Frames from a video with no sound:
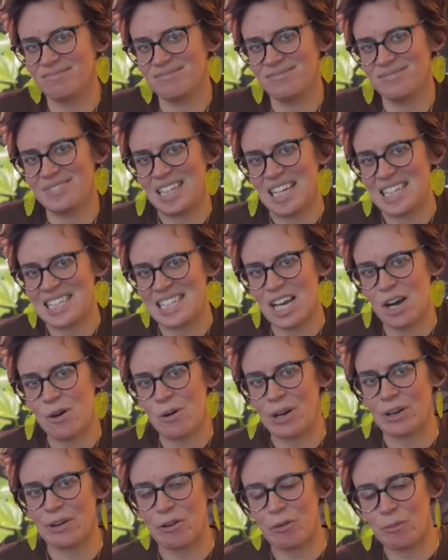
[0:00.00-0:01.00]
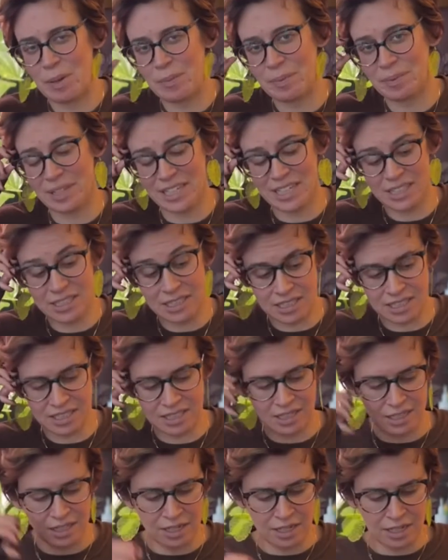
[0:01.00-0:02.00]
that's how I grow my plants.
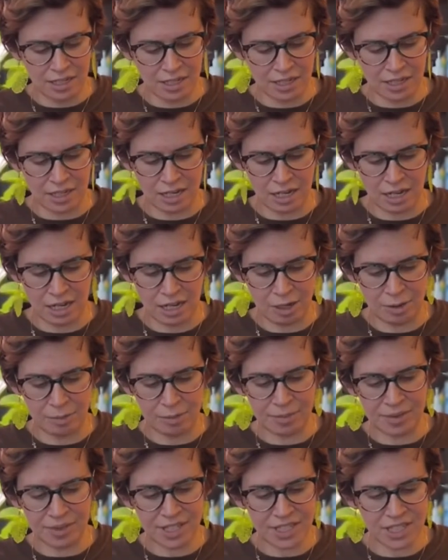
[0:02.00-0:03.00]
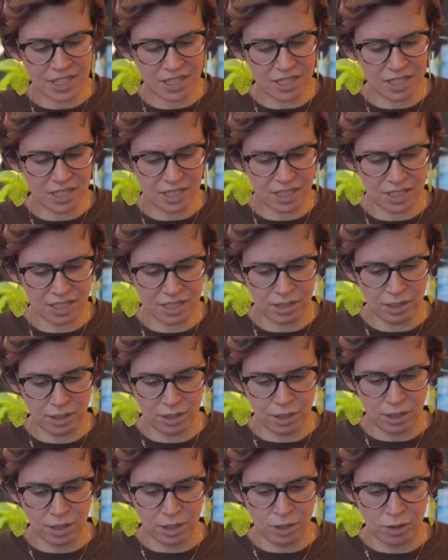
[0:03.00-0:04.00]
This is
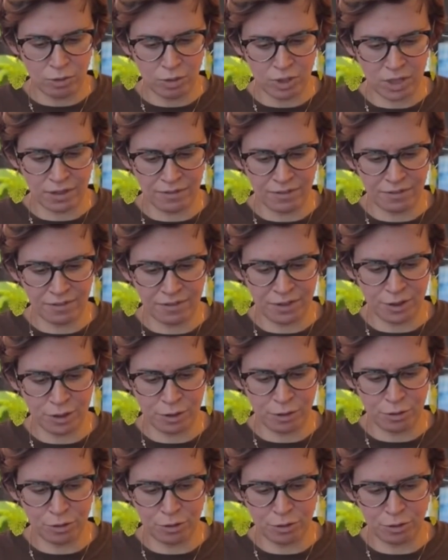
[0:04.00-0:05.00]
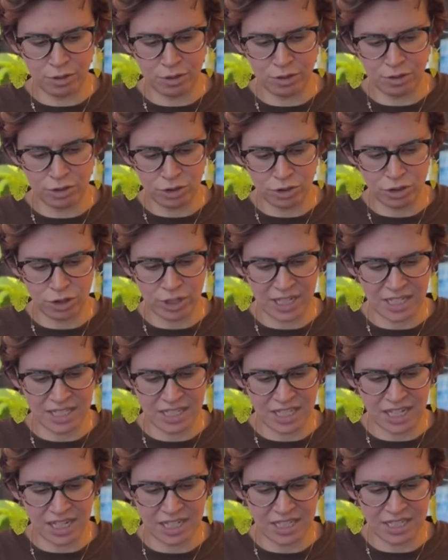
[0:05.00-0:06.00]
one of the few
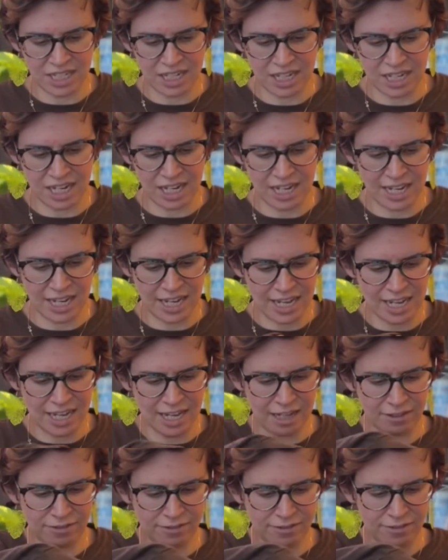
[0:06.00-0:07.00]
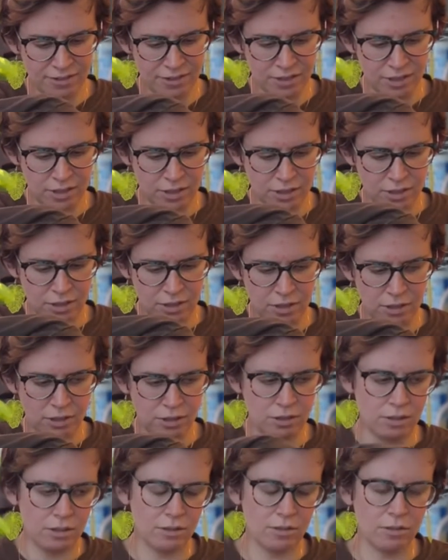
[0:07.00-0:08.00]
Tradescantia I have,
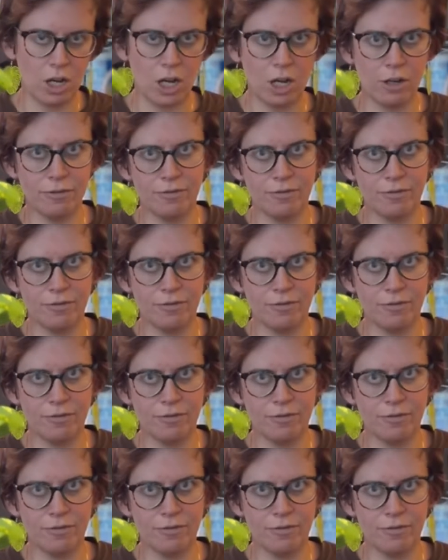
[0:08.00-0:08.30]
I